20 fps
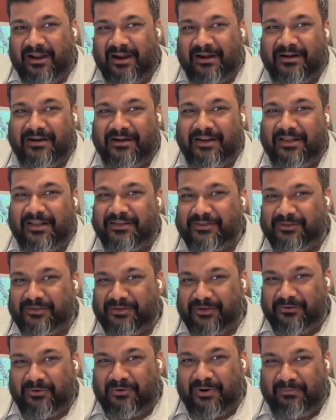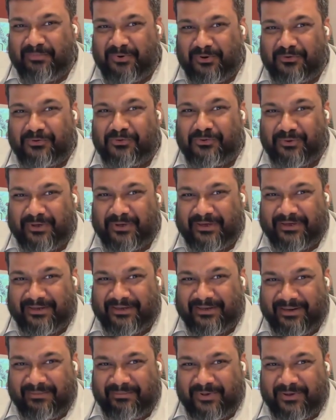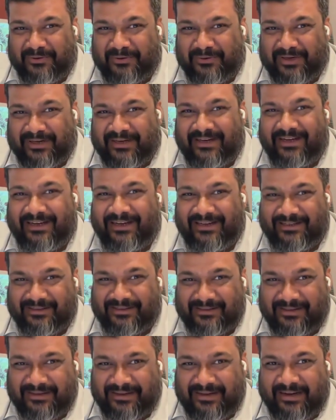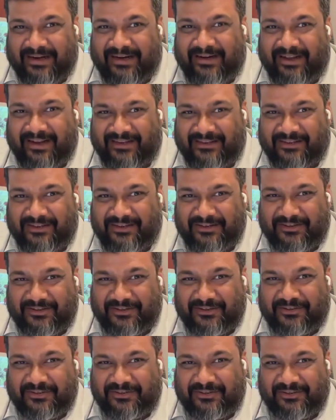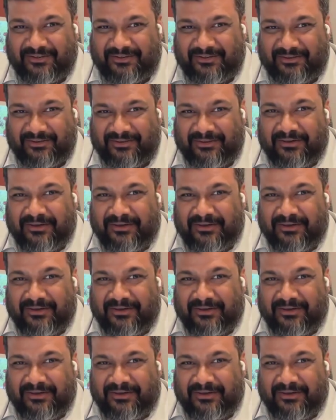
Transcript: And Liz, you have also written about India's late acceleration